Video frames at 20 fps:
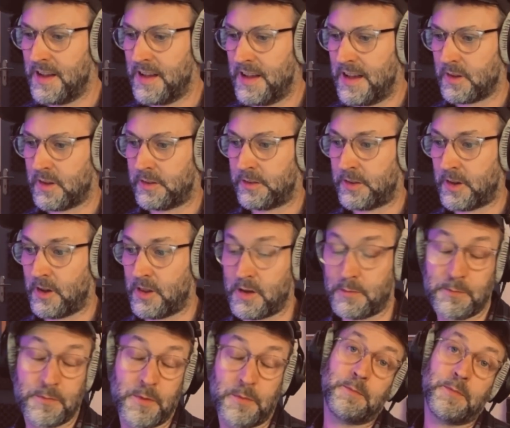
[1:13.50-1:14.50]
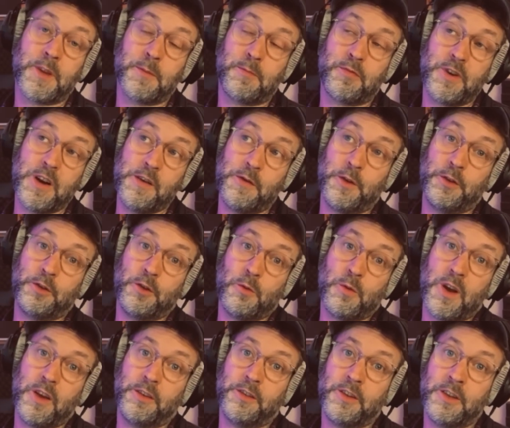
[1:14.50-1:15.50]
So the brief was
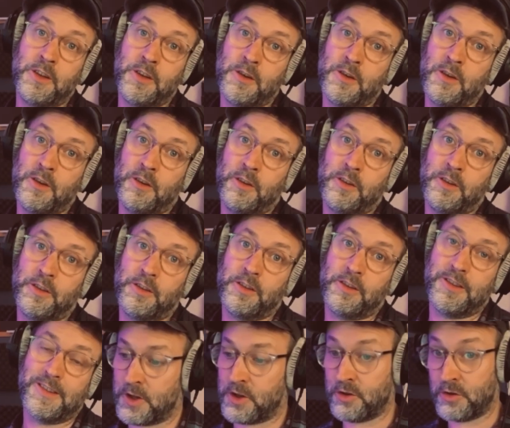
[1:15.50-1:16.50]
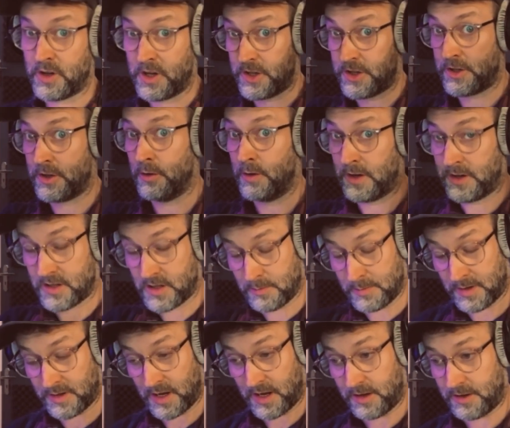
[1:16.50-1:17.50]
always to use traditional
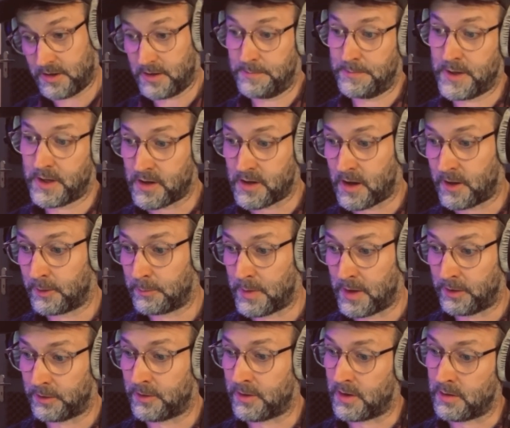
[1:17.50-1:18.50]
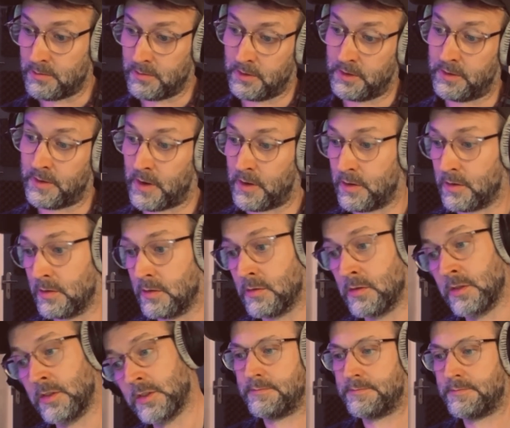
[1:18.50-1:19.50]
instrumentation, guitars, bass, drums,
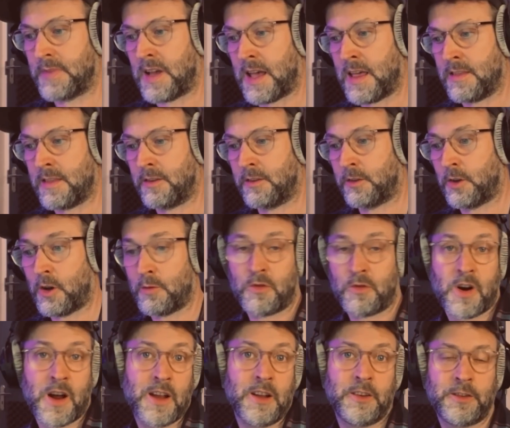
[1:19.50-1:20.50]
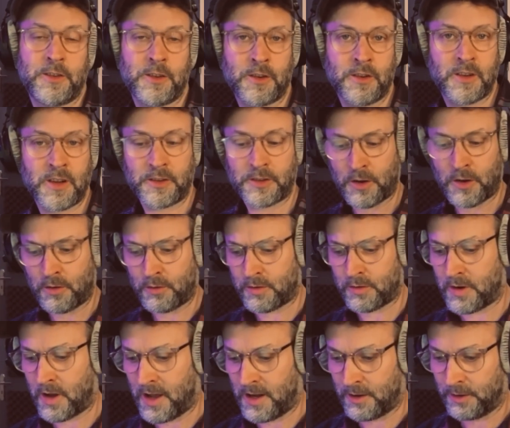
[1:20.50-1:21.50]
vocals. And Tom writes on this old
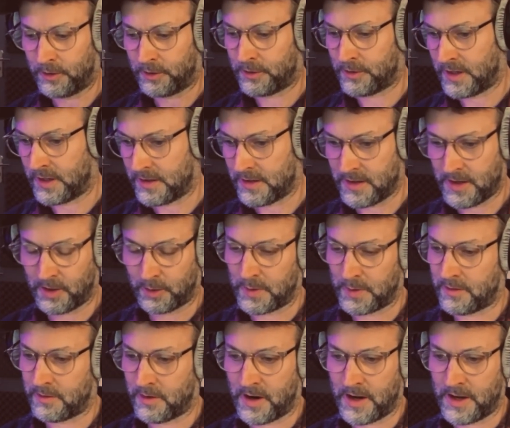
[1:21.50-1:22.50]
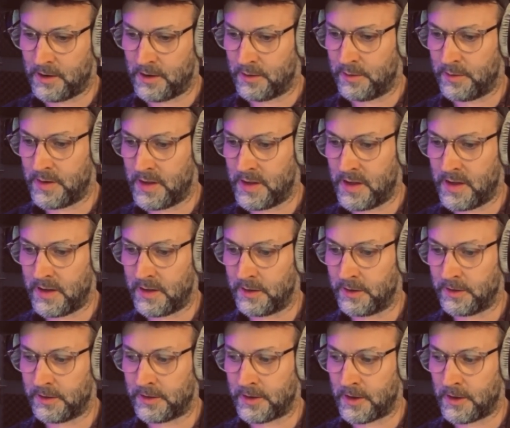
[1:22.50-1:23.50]
nylon string that he's been writing on for years,
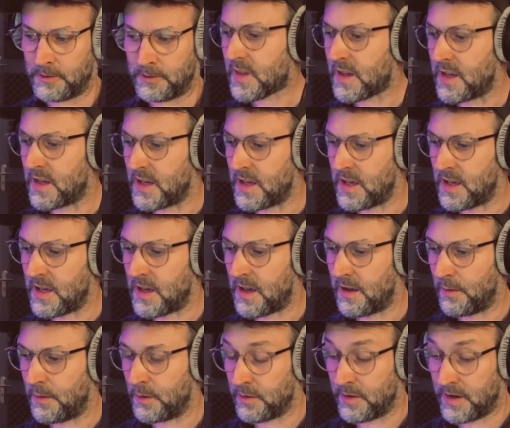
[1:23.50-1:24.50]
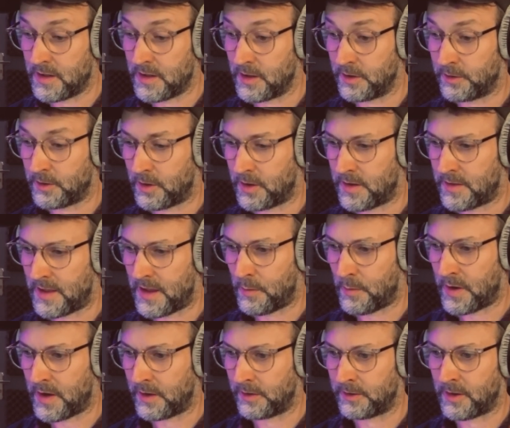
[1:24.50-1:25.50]
so he had written the song in that
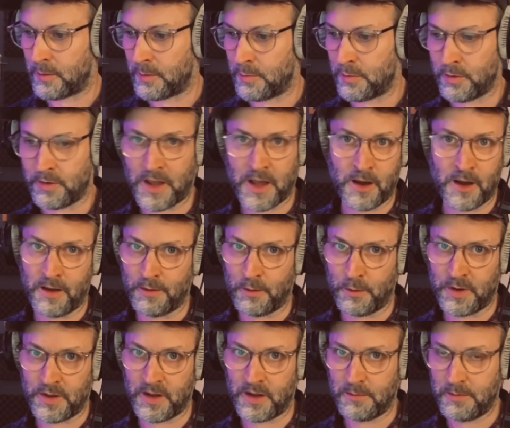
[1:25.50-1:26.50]
way, so brought that over with him,